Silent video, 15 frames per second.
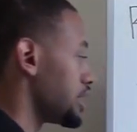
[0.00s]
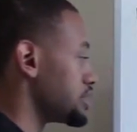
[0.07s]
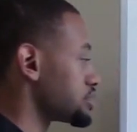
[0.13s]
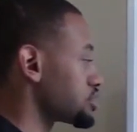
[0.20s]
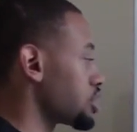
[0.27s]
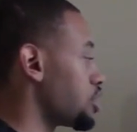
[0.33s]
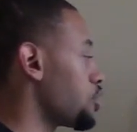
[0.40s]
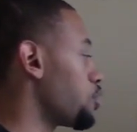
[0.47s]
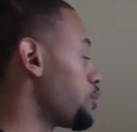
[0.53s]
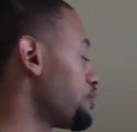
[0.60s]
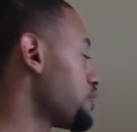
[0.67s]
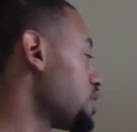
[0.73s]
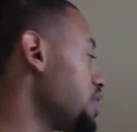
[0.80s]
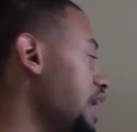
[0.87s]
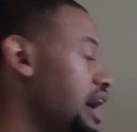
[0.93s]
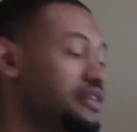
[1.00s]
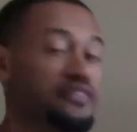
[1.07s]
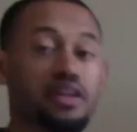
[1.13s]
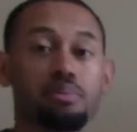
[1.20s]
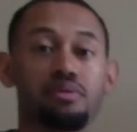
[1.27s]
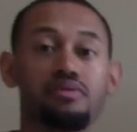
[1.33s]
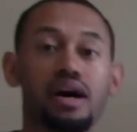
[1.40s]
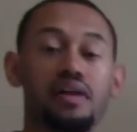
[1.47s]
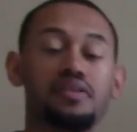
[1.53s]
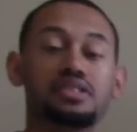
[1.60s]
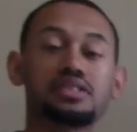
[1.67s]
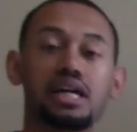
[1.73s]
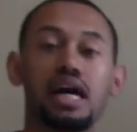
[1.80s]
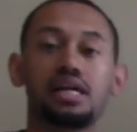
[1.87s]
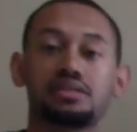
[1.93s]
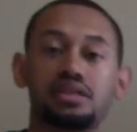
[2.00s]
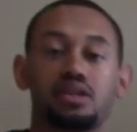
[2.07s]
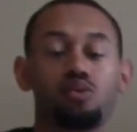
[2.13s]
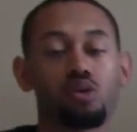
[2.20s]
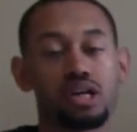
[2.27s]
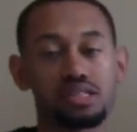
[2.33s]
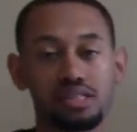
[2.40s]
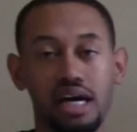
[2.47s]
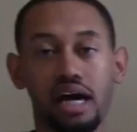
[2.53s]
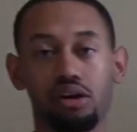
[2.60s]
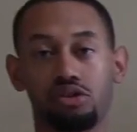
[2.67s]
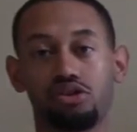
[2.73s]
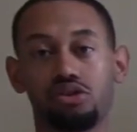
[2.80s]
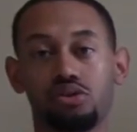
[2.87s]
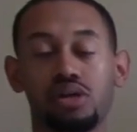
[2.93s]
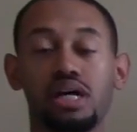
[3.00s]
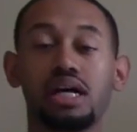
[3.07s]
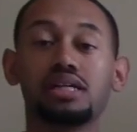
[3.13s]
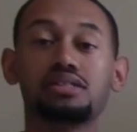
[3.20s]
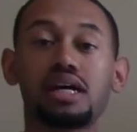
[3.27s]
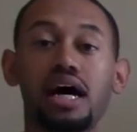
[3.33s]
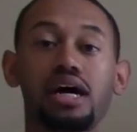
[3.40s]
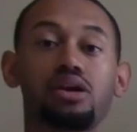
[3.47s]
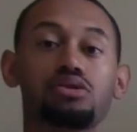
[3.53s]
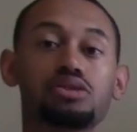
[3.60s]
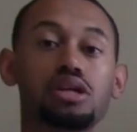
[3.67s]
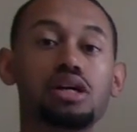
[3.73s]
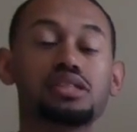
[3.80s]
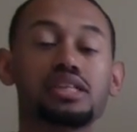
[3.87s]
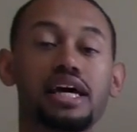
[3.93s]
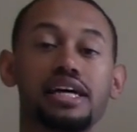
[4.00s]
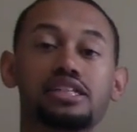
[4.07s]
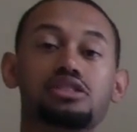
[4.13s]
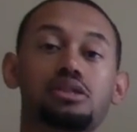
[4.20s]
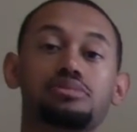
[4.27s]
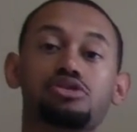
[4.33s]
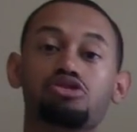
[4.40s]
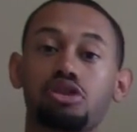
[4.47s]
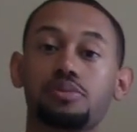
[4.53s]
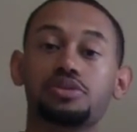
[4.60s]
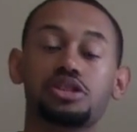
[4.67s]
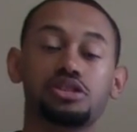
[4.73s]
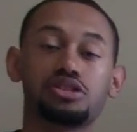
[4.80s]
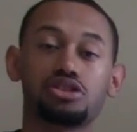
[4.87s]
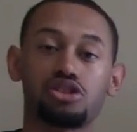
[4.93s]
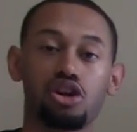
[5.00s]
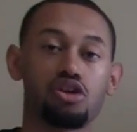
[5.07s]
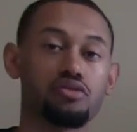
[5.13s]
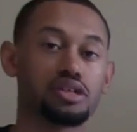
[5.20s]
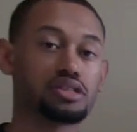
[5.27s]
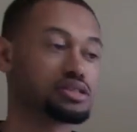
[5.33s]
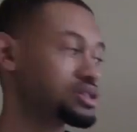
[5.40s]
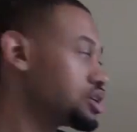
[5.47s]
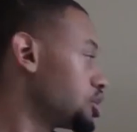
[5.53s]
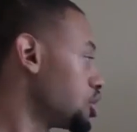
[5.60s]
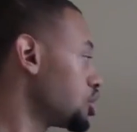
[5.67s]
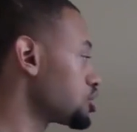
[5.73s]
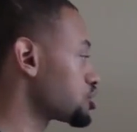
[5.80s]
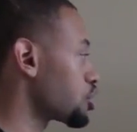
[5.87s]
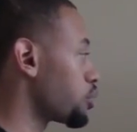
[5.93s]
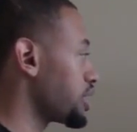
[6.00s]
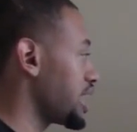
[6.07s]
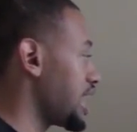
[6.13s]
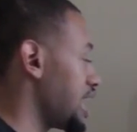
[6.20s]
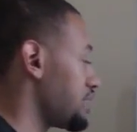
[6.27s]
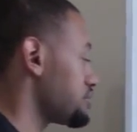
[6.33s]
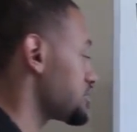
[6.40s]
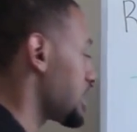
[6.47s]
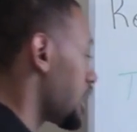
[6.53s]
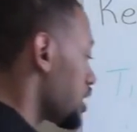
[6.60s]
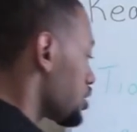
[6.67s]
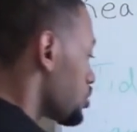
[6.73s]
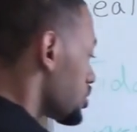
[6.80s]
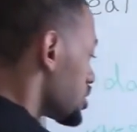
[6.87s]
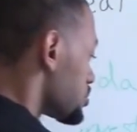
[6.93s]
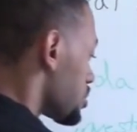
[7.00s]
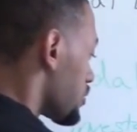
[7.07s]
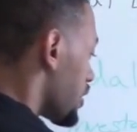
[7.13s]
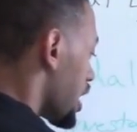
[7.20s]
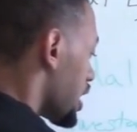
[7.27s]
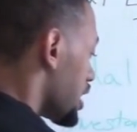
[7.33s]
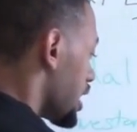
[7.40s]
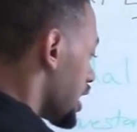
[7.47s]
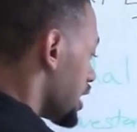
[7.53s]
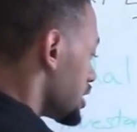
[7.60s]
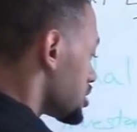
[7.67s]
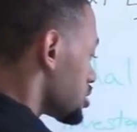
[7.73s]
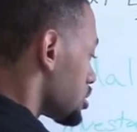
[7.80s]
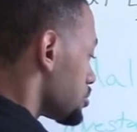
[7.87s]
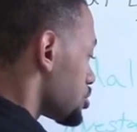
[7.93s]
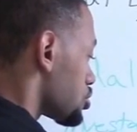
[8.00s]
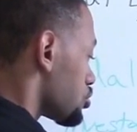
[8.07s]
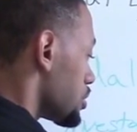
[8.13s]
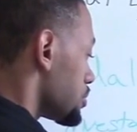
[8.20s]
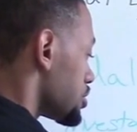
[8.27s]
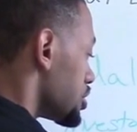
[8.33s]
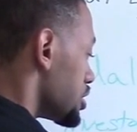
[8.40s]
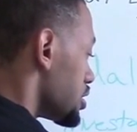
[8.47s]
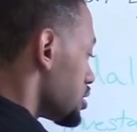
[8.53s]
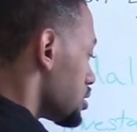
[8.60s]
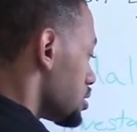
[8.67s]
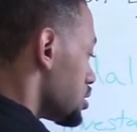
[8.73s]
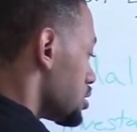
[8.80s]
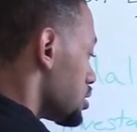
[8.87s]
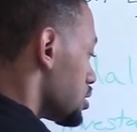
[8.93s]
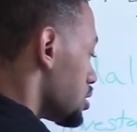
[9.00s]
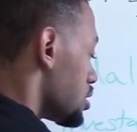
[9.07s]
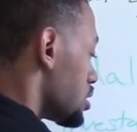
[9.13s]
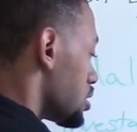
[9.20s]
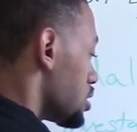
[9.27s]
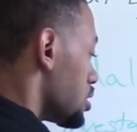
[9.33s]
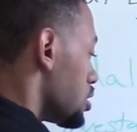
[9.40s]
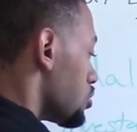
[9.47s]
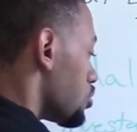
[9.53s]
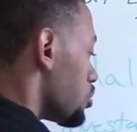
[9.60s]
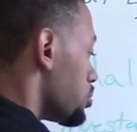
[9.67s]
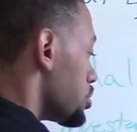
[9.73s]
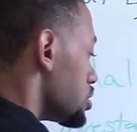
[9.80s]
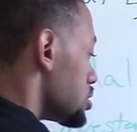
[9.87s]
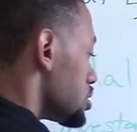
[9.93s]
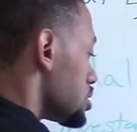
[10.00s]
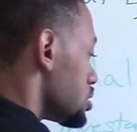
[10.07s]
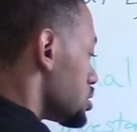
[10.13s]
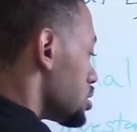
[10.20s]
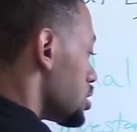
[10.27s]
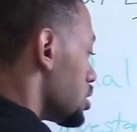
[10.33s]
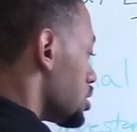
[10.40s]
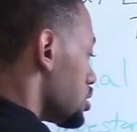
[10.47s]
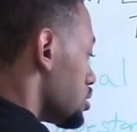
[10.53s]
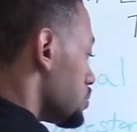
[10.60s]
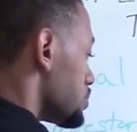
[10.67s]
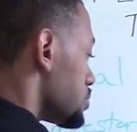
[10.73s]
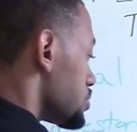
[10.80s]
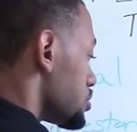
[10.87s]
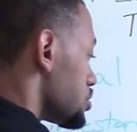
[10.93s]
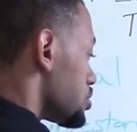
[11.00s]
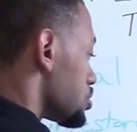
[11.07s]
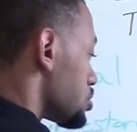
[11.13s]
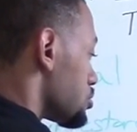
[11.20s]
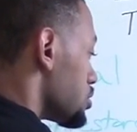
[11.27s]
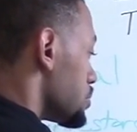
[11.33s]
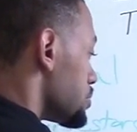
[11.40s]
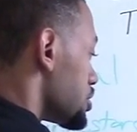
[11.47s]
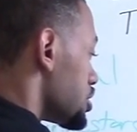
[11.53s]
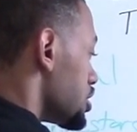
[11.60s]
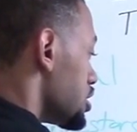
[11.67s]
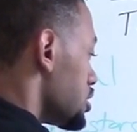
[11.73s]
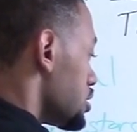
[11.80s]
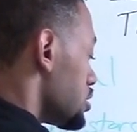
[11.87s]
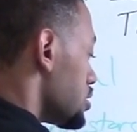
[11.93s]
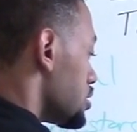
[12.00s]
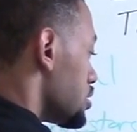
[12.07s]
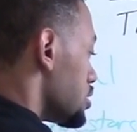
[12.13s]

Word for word: And so now that they provide this content, what does Tidal do? Tidal does a subscription service. So we have Tidal is providing a subscription. We'll put subscription.